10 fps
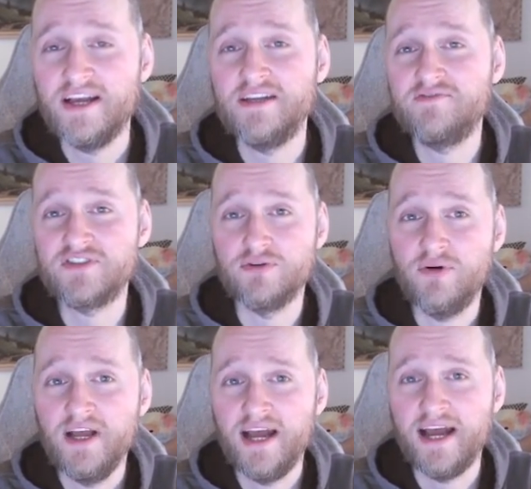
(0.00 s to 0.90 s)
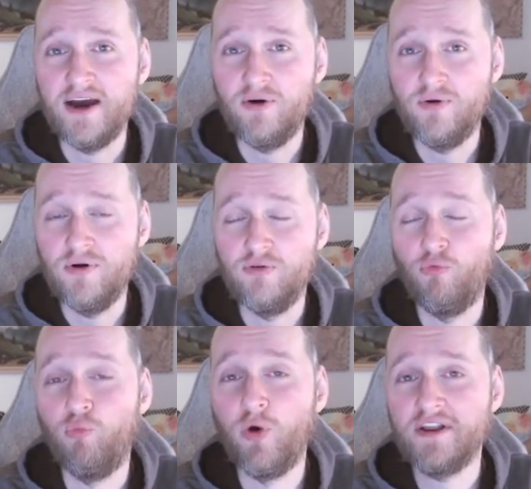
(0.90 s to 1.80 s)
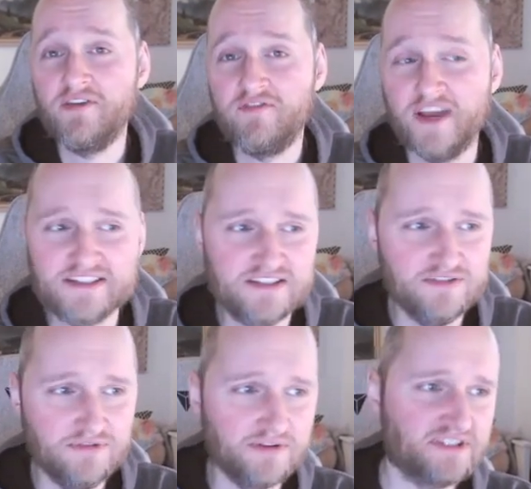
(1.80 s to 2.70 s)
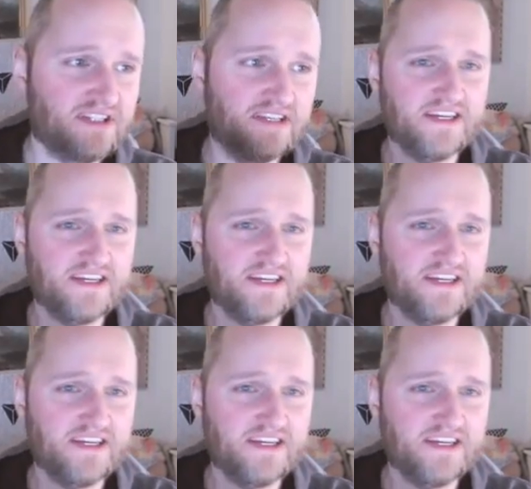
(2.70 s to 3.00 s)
And if so, what effects do those things